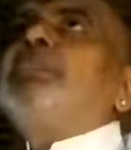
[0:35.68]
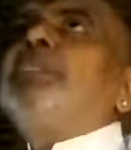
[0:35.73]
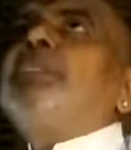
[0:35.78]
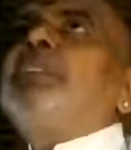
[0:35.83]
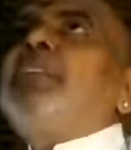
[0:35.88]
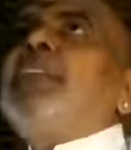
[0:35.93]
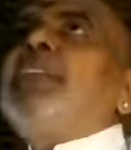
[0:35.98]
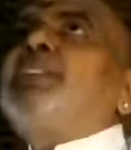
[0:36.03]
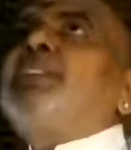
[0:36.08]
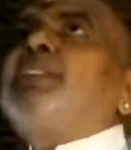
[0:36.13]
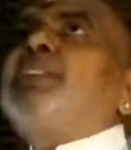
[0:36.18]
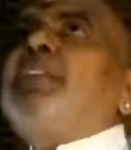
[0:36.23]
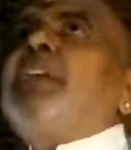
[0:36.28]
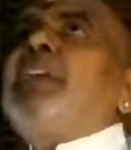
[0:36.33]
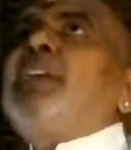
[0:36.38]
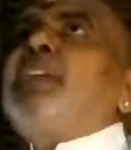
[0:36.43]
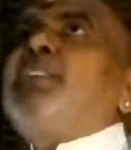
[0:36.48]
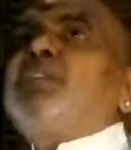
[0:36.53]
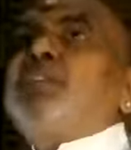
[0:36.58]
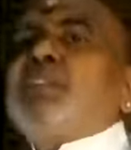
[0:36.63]

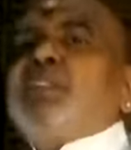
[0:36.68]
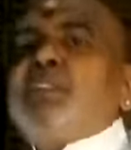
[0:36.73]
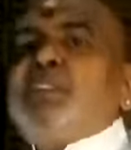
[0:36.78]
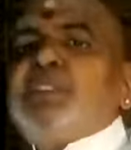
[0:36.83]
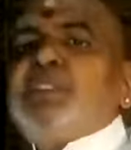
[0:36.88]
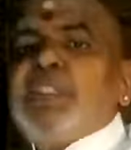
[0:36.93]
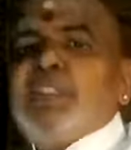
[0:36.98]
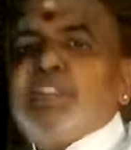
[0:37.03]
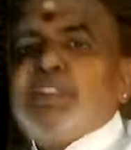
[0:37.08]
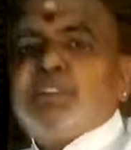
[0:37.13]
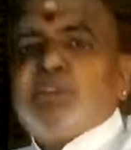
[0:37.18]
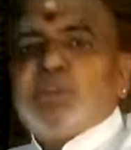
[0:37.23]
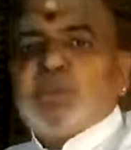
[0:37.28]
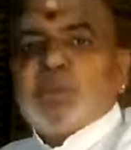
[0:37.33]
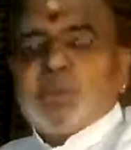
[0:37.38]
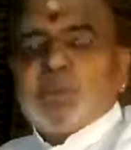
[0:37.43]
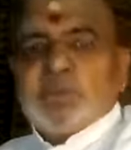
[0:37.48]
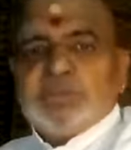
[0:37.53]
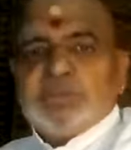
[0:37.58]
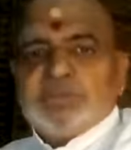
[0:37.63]

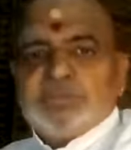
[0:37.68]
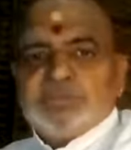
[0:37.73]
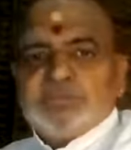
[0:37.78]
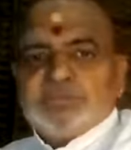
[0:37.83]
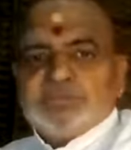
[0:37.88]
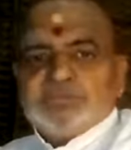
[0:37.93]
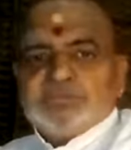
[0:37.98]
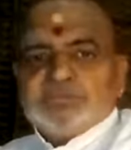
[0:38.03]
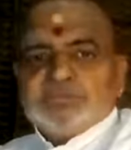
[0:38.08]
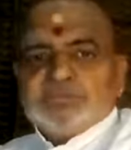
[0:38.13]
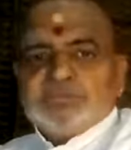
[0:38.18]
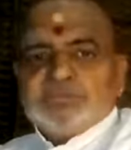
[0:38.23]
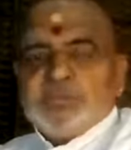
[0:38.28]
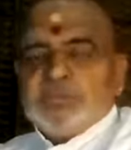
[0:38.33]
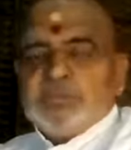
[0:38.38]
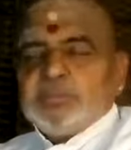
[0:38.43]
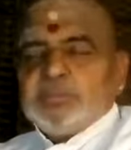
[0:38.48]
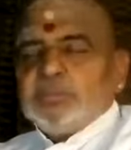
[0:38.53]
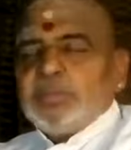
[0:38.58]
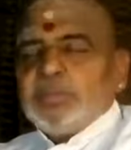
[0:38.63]
88182,
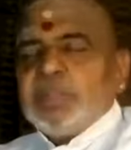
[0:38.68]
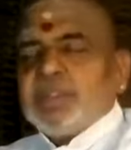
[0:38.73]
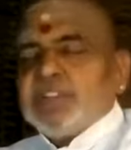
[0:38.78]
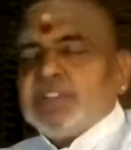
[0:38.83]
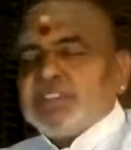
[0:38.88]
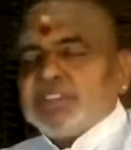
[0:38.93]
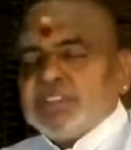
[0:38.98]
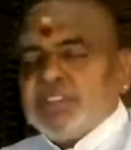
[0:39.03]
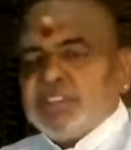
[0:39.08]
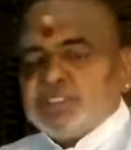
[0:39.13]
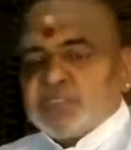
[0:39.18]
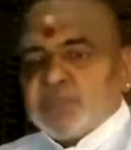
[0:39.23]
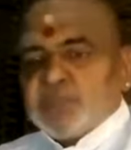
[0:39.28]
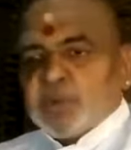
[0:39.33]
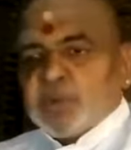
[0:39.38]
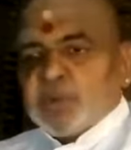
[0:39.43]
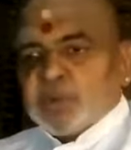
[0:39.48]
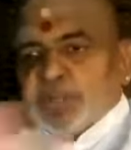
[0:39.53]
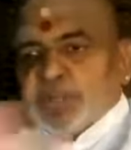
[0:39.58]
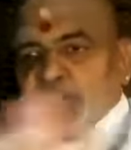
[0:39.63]
my attention is
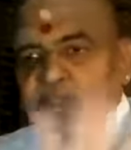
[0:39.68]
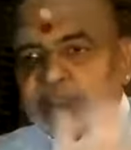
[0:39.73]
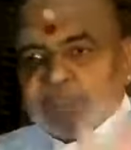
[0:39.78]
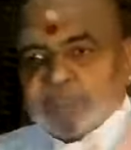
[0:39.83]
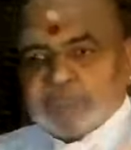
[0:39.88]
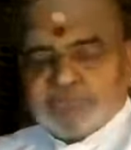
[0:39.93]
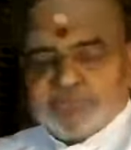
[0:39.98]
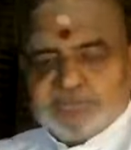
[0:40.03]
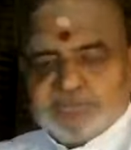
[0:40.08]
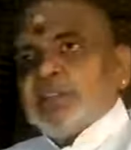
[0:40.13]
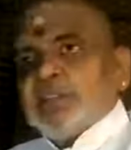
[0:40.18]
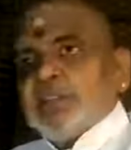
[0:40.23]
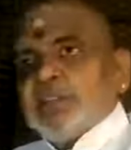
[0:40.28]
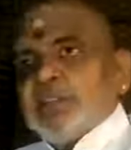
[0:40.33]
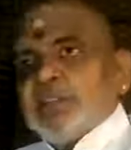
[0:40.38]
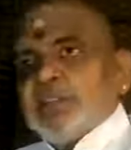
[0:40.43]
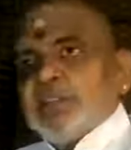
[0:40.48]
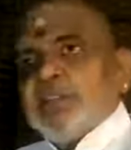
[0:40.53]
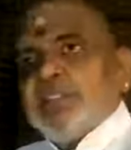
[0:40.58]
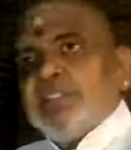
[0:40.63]
drawn to that.
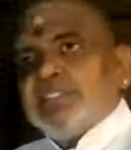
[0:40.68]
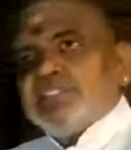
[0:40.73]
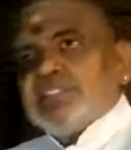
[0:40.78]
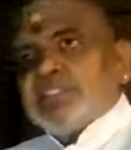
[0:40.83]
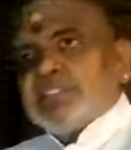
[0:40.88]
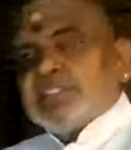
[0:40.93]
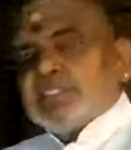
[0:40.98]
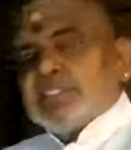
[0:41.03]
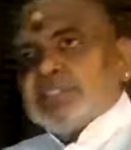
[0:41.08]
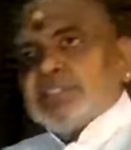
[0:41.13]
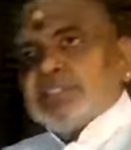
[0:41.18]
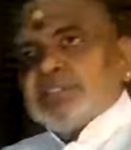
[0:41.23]
Is it